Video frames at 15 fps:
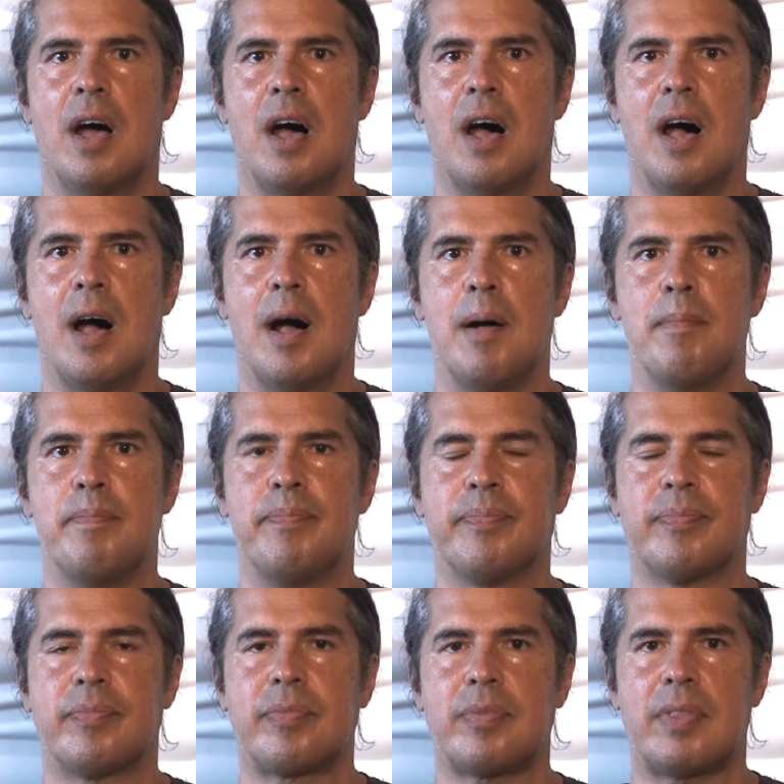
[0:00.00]

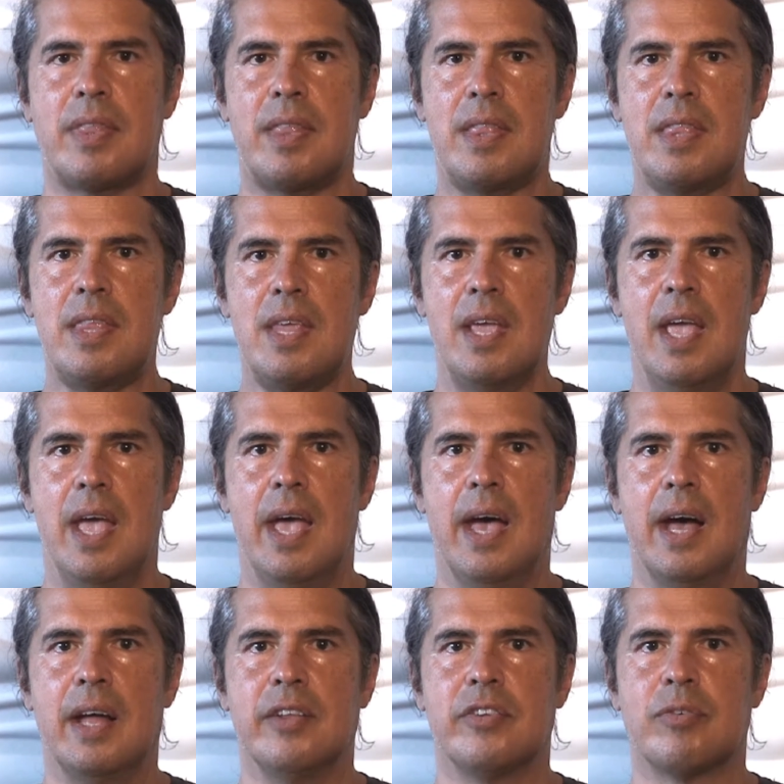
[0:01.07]
Um,
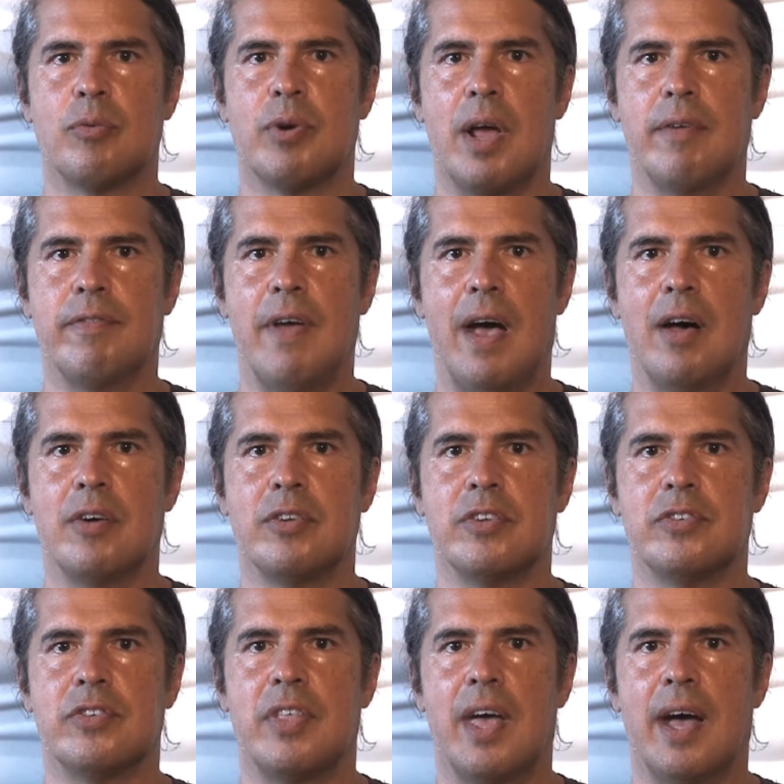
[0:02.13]
and what I found
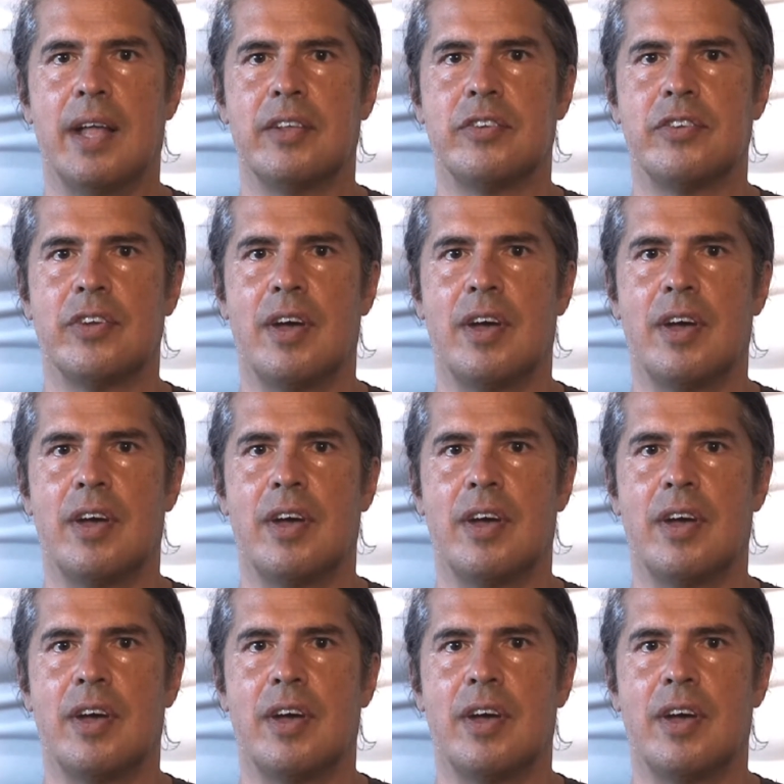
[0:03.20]
is that